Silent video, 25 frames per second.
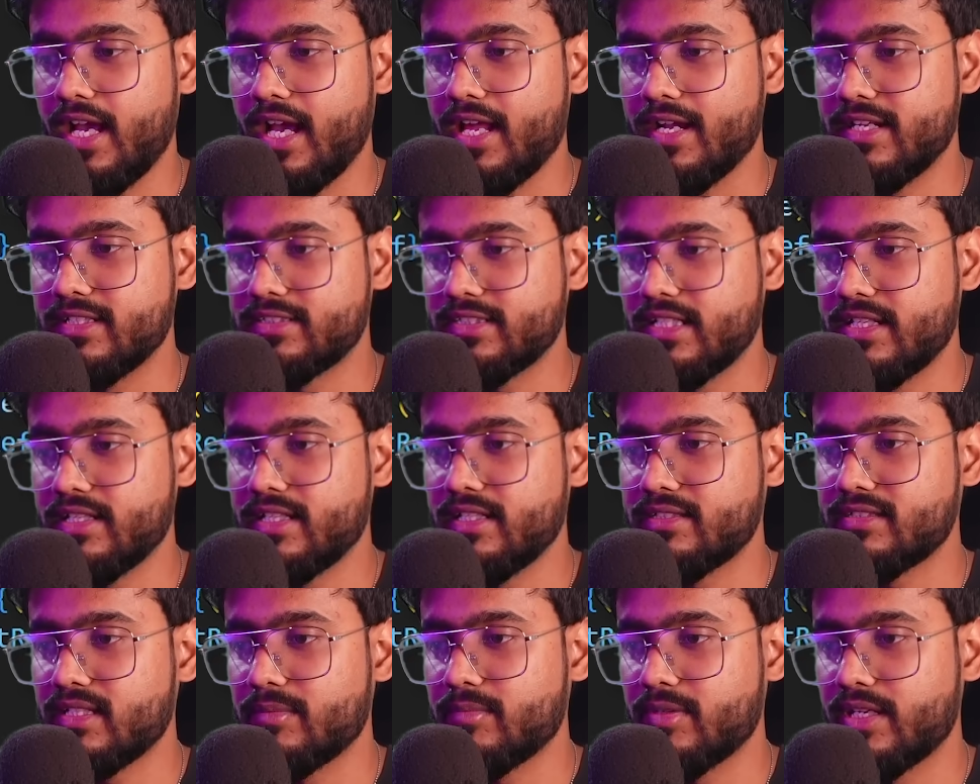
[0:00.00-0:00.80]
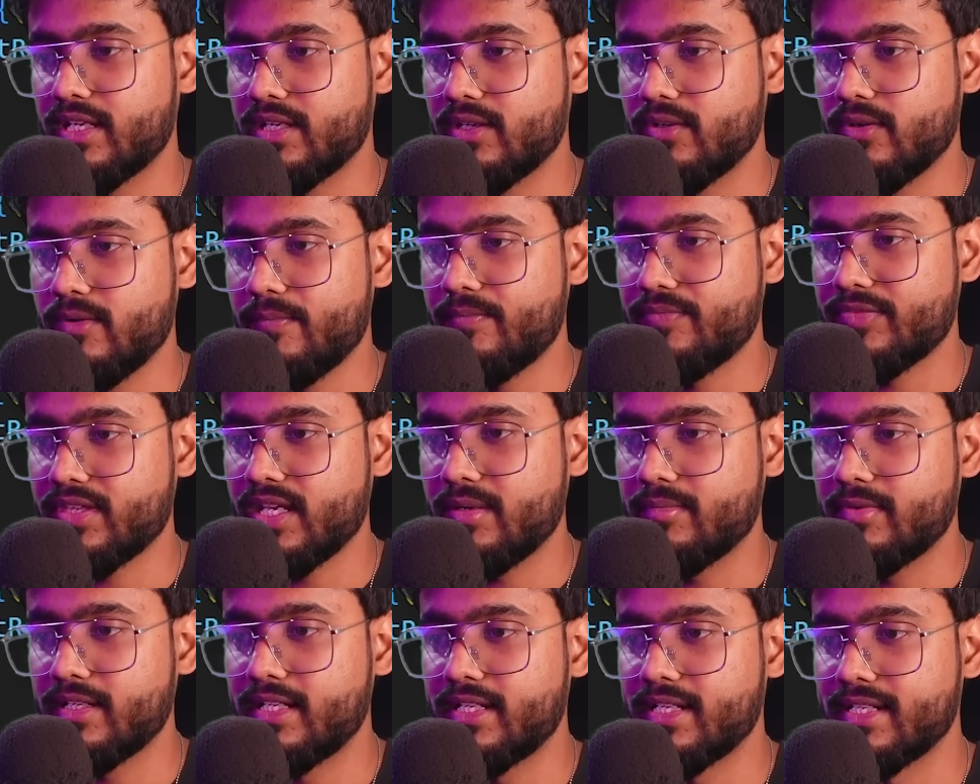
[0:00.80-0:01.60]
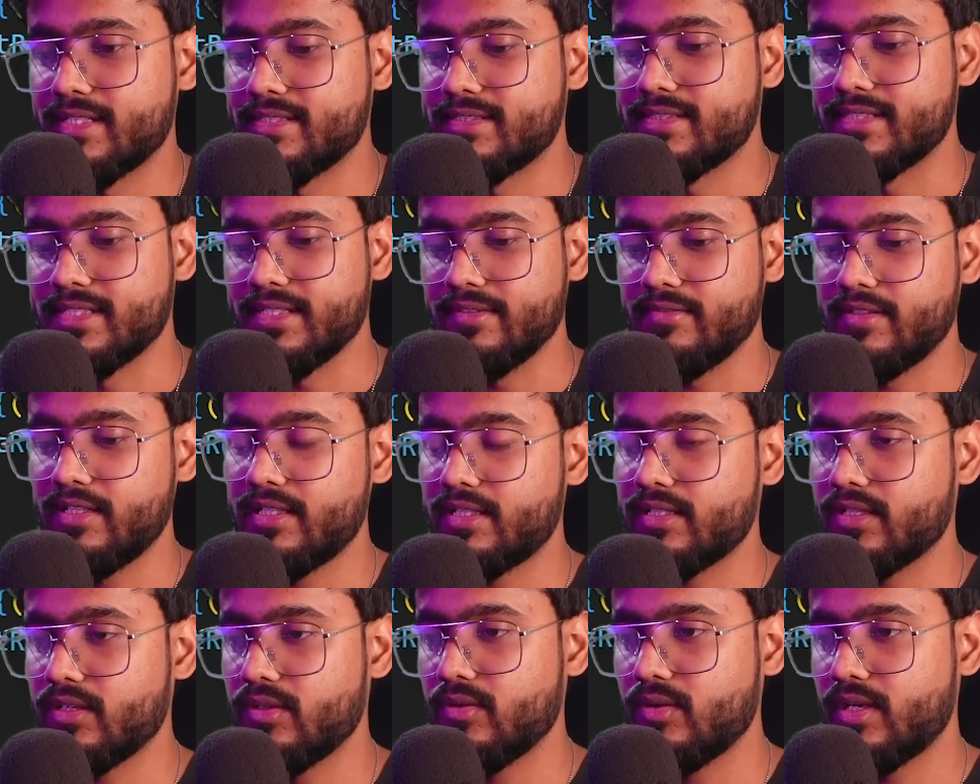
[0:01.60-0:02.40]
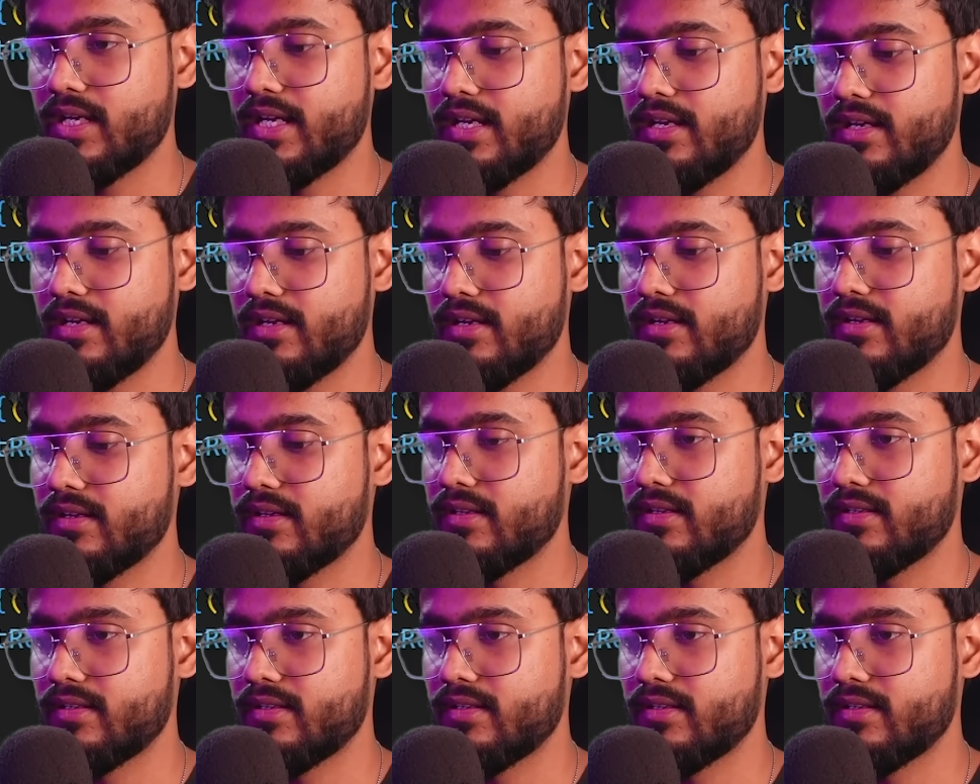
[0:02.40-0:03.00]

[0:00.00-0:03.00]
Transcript: And inside this, I'm going to go, I'm going to receive it over here,